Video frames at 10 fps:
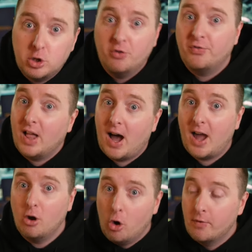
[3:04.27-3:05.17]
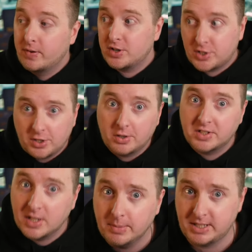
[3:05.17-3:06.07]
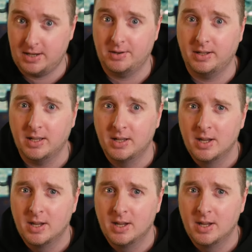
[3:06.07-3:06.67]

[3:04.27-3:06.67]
to fly over Stull Cemetery.